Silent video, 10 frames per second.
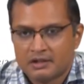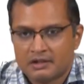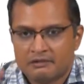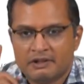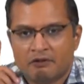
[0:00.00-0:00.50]

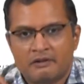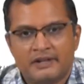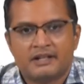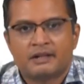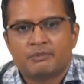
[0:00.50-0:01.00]
we have already
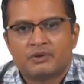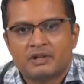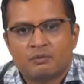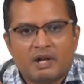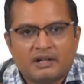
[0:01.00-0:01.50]
computed
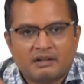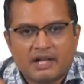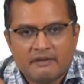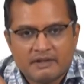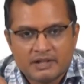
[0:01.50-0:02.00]
one
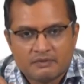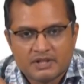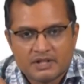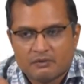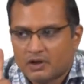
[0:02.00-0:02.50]
average, which
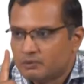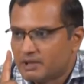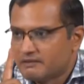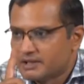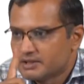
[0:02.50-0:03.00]
is volume
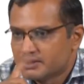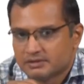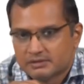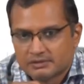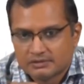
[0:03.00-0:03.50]
average.
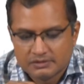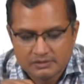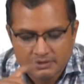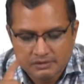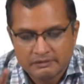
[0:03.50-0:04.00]

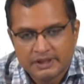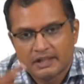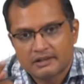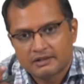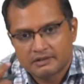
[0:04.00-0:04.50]
We
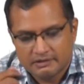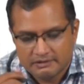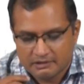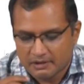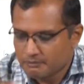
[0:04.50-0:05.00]
can
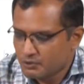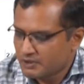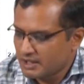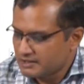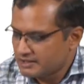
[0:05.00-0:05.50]
compute
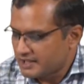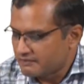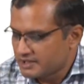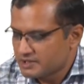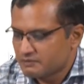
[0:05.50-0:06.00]
another
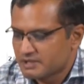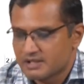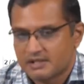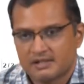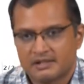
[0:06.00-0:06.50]
average, which
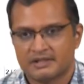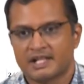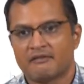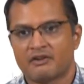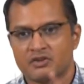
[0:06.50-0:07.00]
is the
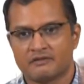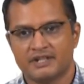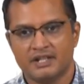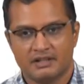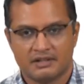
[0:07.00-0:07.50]
average of
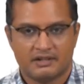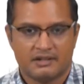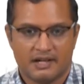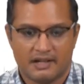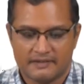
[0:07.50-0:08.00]
the
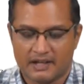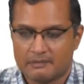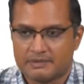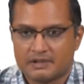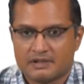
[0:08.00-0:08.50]

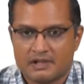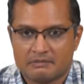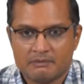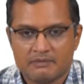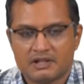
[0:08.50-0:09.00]
enthalpy.
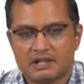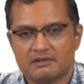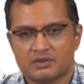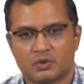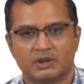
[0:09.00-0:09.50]
Remember, our
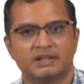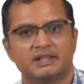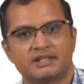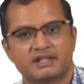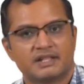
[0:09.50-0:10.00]
total
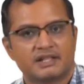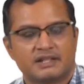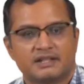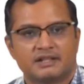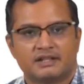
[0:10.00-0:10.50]
energy
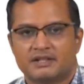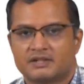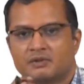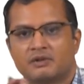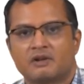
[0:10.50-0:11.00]
is
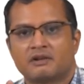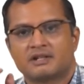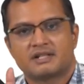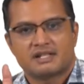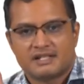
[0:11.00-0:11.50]
no longer
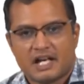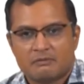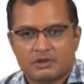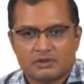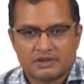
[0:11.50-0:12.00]
just the
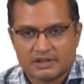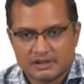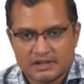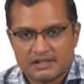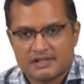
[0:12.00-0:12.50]
Hamiltonian,
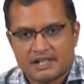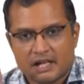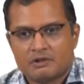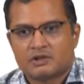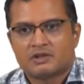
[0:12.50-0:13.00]
it is the
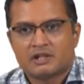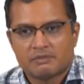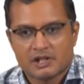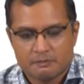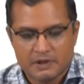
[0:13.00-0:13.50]
Hamiltonian
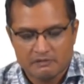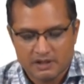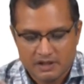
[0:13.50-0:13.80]
plus PV.